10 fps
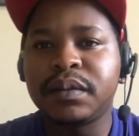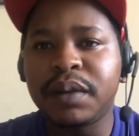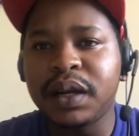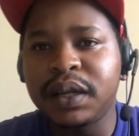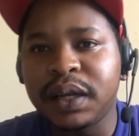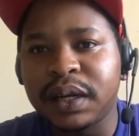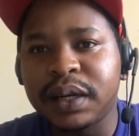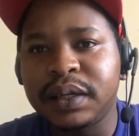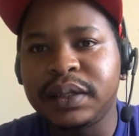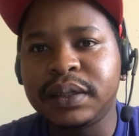money
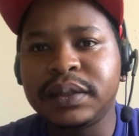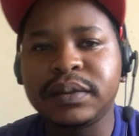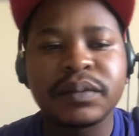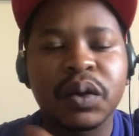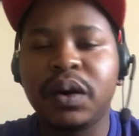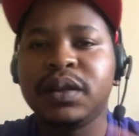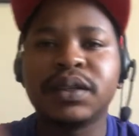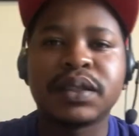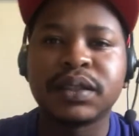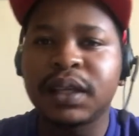handling, all
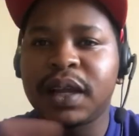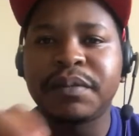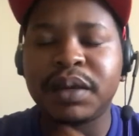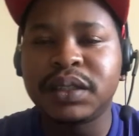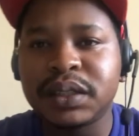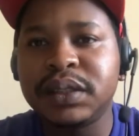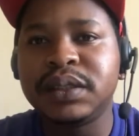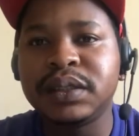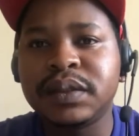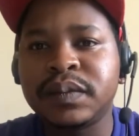these things that I mentioned,
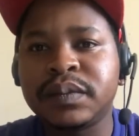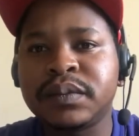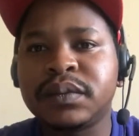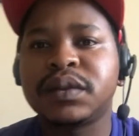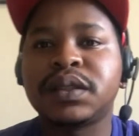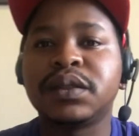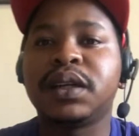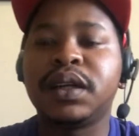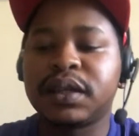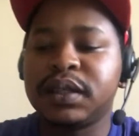those are
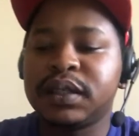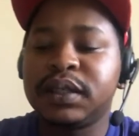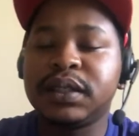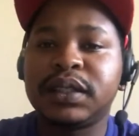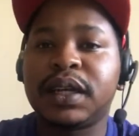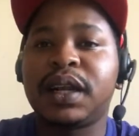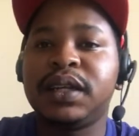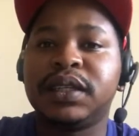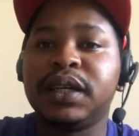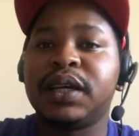the reasons that are
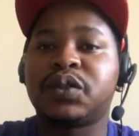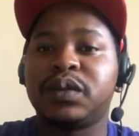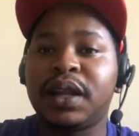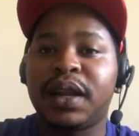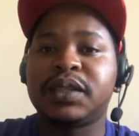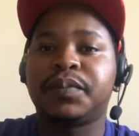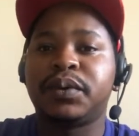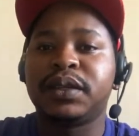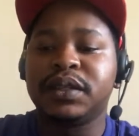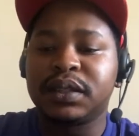leading us to the last
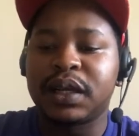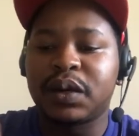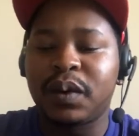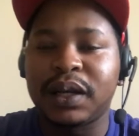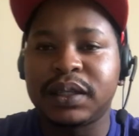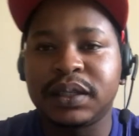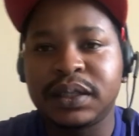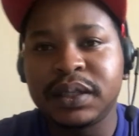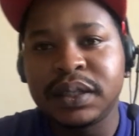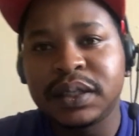point, the equality
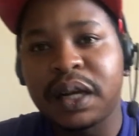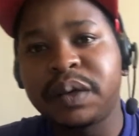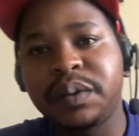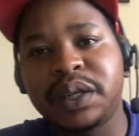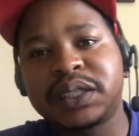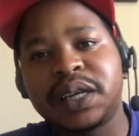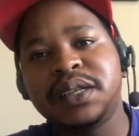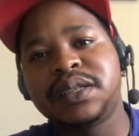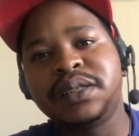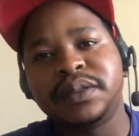that we are
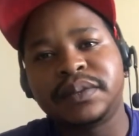chasing.